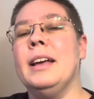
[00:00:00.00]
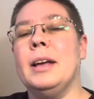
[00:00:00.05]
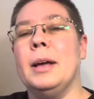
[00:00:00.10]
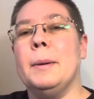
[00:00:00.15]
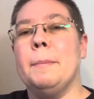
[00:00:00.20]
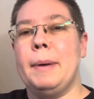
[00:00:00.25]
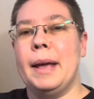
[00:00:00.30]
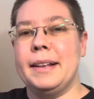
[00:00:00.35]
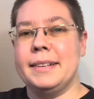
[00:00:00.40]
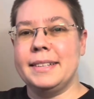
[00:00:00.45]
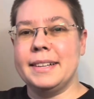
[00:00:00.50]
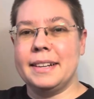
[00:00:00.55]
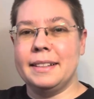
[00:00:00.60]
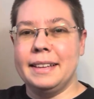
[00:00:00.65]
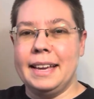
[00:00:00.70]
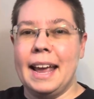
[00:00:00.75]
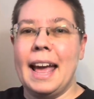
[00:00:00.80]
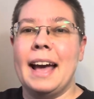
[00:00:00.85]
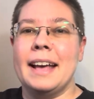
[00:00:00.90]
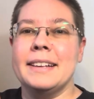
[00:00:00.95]

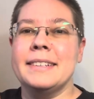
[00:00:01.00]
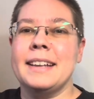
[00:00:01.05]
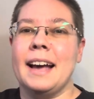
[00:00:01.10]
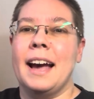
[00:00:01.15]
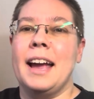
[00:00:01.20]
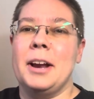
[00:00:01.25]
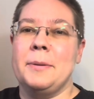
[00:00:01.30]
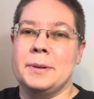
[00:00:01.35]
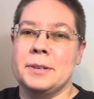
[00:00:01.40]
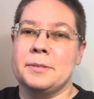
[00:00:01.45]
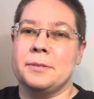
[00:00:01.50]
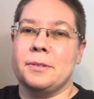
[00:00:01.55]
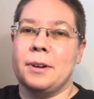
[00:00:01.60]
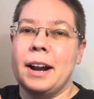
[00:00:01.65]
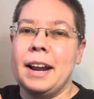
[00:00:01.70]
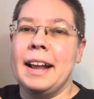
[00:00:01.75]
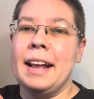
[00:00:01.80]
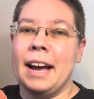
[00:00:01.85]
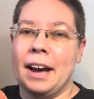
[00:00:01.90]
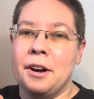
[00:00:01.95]
Basically, as I was
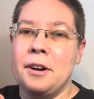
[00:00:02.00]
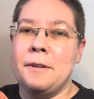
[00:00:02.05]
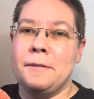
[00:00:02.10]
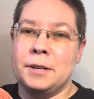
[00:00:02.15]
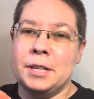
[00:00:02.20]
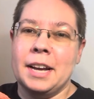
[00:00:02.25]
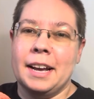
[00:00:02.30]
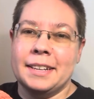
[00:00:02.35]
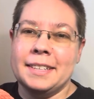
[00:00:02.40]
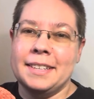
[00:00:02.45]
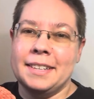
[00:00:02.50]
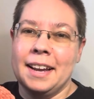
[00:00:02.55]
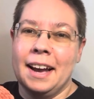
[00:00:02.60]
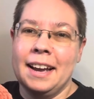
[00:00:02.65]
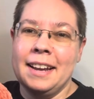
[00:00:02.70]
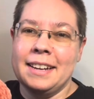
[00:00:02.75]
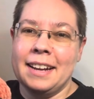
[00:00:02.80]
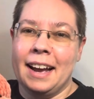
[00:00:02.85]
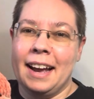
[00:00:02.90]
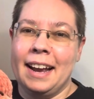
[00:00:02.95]
running out of
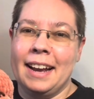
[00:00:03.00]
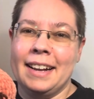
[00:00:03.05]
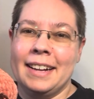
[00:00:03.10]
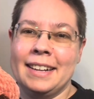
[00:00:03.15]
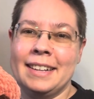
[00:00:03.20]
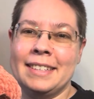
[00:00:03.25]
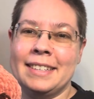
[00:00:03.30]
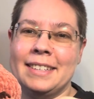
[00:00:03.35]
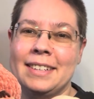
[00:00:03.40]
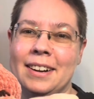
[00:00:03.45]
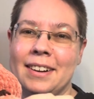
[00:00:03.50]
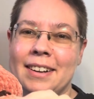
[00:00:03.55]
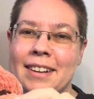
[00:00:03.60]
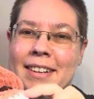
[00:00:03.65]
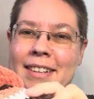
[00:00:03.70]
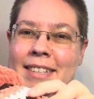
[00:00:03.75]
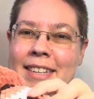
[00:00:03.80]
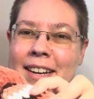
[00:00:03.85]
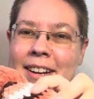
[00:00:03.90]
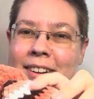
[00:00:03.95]
chestnut, I
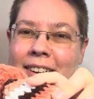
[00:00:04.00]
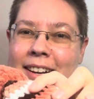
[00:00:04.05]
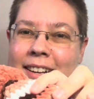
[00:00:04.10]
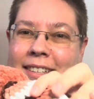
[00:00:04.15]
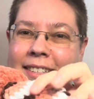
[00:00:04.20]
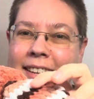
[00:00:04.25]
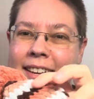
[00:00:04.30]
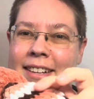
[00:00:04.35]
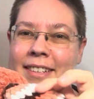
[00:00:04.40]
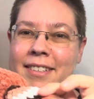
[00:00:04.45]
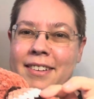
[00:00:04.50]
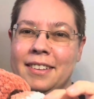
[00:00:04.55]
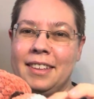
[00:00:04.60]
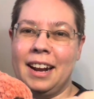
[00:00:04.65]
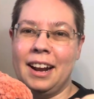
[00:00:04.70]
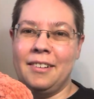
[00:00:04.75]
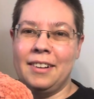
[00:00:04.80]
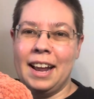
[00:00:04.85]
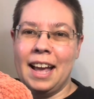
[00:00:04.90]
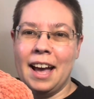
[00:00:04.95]
started decreasing so that I
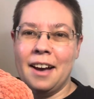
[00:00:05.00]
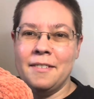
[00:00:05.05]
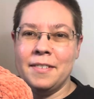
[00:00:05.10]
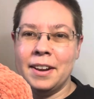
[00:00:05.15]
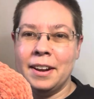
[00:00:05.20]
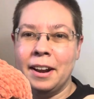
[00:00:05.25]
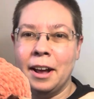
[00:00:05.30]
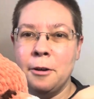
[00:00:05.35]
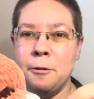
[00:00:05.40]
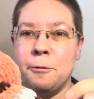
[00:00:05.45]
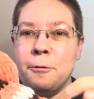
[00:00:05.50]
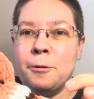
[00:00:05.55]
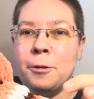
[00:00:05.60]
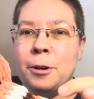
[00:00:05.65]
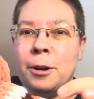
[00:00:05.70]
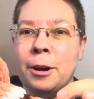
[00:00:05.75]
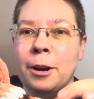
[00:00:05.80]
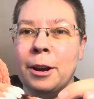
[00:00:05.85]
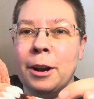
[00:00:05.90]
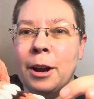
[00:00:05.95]
would have enough
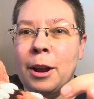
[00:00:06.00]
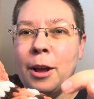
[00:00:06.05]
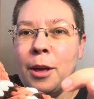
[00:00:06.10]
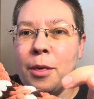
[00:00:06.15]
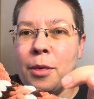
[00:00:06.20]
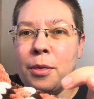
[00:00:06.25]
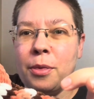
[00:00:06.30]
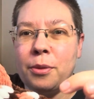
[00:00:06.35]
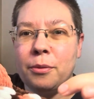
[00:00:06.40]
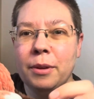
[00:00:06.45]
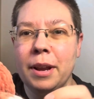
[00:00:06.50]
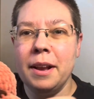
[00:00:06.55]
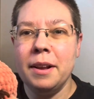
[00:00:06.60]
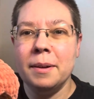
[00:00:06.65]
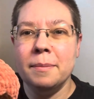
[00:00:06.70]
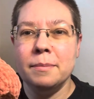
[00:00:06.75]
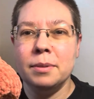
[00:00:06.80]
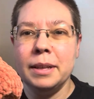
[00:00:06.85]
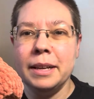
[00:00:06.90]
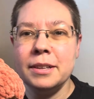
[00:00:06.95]
for 3
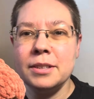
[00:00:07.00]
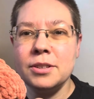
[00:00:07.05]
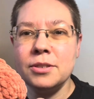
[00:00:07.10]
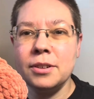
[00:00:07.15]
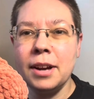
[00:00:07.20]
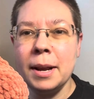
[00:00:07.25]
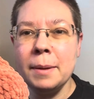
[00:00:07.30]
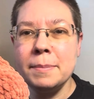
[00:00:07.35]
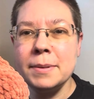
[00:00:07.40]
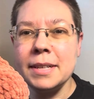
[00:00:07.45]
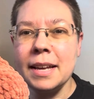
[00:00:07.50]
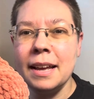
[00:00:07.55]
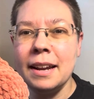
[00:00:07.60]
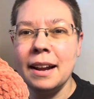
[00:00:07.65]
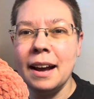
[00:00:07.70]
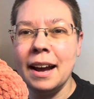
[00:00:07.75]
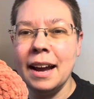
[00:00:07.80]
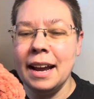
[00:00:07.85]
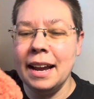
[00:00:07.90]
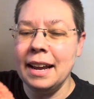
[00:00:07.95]
complete stripes, and
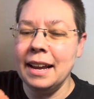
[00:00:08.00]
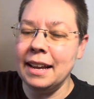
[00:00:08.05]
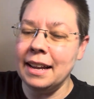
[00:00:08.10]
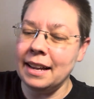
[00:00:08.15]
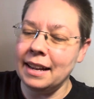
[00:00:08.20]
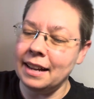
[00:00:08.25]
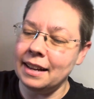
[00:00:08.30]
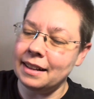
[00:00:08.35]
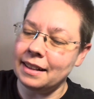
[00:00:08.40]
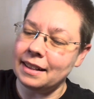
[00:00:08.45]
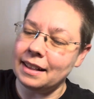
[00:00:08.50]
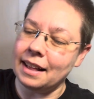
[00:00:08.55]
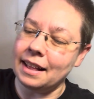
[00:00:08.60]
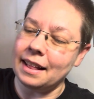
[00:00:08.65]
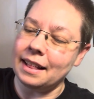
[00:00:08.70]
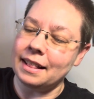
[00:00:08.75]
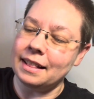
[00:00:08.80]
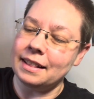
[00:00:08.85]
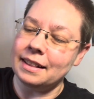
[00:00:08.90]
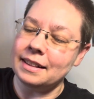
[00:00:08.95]

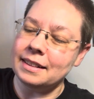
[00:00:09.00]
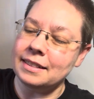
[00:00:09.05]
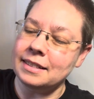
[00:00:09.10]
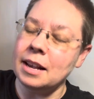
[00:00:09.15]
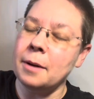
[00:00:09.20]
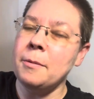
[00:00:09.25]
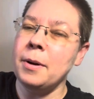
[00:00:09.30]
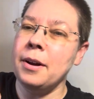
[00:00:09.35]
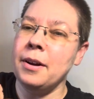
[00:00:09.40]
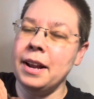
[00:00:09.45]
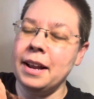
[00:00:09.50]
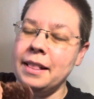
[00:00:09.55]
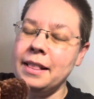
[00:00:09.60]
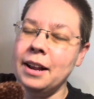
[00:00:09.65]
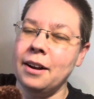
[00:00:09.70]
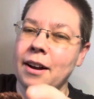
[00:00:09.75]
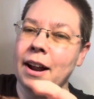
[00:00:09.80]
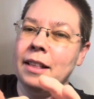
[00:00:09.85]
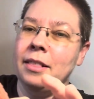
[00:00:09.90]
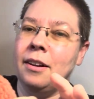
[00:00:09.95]
somewhere in
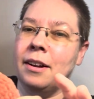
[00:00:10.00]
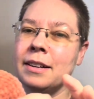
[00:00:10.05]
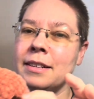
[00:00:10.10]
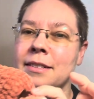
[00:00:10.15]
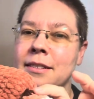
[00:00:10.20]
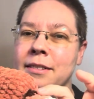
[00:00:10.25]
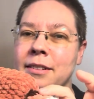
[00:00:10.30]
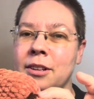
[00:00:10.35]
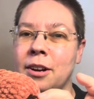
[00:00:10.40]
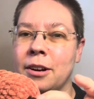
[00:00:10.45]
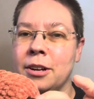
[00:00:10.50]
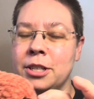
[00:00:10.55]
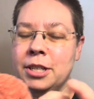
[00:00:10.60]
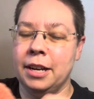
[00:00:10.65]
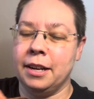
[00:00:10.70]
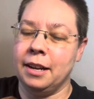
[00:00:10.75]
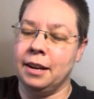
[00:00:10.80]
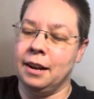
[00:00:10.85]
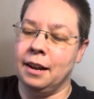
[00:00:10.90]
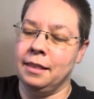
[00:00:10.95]
there I lost yarn
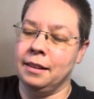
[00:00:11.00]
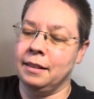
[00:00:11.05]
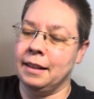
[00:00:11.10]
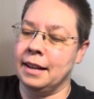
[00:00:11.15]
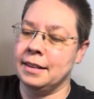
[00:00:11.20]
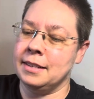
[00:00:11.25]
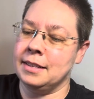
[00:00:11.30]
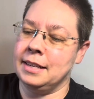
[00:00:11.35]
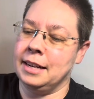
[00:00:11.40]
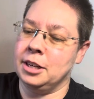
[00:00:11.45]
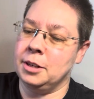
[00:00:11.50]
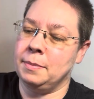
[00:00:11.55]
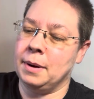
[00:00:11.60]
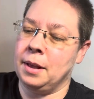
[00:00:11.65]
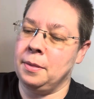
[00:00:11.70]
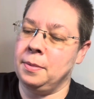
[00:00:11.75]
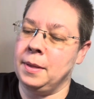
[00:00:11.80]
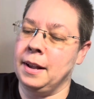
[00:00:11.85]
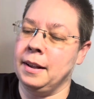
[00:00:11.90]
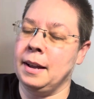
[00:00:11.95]
chicken on the last stitch, but I
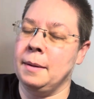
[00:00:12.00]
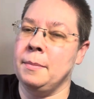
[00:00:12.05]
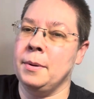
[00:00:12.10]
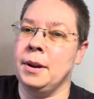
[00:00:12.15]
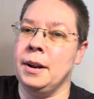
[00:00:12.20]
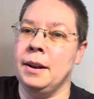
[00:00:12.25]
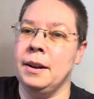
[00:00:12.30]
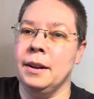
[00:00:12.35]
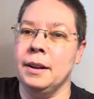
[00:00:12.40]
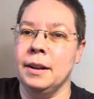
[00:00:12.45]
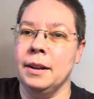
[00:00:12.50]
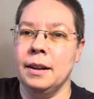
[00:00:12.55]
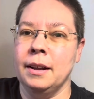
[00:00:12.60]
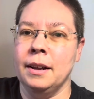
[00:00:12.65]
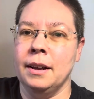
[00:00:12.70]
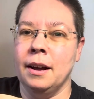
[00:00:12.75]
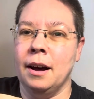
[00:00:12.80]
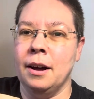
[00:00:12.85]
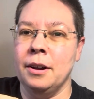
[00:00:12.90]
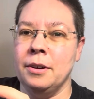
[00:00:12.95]
think I put it
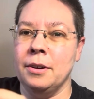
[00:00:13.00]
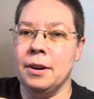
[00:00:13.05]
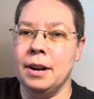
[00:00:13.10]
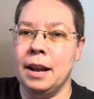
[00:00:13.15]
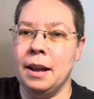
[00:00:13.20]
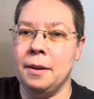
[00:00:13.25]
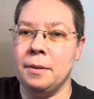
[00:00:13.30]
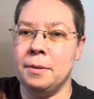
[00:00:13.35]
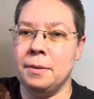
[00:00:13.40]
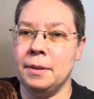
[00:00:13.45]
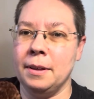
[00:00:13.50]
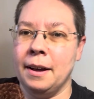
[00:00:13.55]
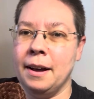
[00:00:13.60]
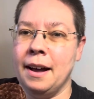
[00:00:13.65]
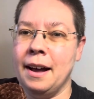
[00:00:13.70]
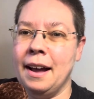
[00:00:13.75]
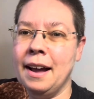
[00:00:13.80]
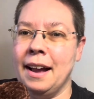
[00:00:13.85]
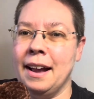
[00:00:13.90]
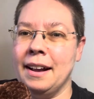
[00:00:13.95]
underneath,
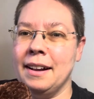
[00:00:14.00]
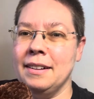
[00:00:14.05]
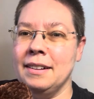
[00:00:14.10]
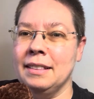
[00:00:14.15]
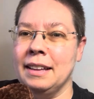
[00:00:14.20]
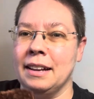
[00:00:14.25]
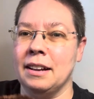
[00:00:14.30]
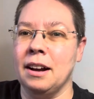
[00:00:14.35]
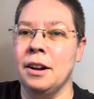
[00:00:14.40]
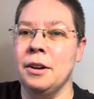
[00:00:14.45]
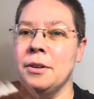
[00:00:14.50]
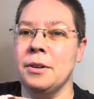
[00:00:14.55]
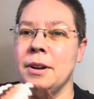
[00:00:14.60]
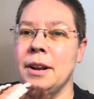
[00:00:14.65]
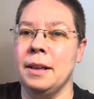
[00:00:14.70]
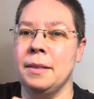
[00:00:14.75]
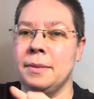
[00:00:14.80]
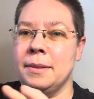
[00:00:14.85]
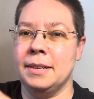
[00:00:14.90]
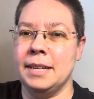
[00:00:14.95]
like
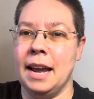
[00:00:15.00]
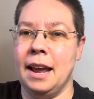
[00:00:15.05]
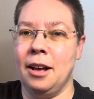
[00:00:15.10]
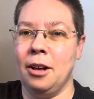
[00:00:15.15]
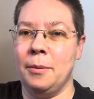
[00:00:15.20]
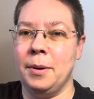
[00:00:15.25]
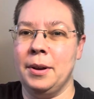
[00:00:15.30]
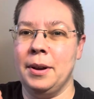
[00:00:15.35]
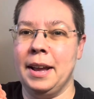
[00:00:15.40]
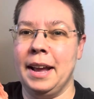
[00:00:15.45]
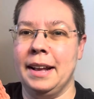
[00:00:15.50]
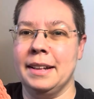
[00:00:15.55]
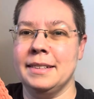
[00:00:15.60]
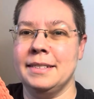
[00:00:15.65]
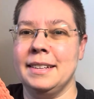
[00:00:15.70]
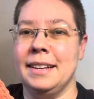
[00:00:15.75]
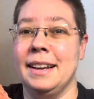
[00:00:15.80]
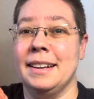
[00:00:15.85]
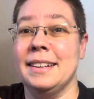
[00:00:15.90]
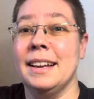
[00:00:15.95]
underneath the tail where you can't
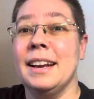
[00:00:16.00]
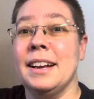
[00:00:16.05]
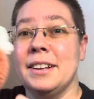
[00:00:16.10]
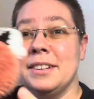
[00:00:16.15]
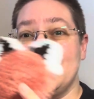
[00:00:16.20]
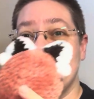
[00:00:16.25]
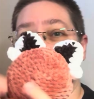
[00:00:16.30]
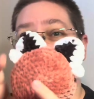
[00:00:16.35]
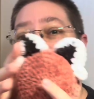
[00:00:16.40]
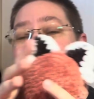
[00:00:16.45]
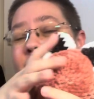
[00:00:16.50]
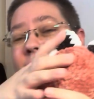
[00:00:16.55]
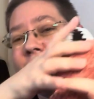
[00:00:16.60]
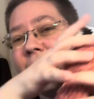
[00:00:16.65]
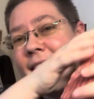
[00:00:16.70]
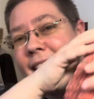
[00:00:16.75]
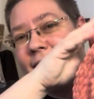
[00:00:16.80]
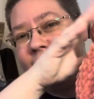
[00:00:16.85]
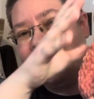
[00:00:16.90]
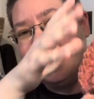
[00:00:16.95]
see it. So here she
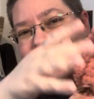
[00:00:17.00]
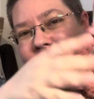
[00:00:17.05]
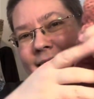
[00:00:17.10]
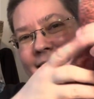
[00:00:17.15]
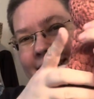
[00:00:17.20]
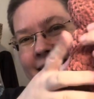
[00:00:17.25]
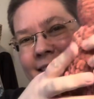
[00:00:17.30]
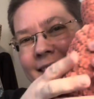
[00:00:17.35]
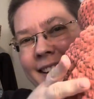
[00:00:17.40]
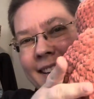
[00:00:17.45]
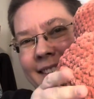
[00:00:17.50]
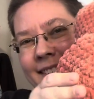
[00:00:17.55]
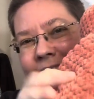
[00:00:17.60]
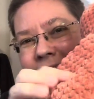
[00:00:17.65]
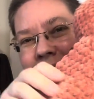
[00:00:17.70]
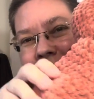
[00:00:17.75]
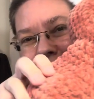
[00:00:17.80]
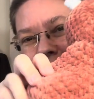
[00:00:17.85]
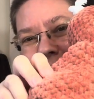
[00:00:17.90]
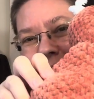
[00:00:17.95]
is, she's all
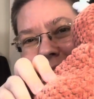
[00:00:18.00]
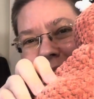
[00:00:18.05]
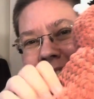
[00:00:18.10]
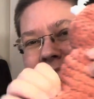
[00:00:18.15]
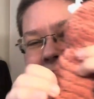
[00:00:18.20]
done.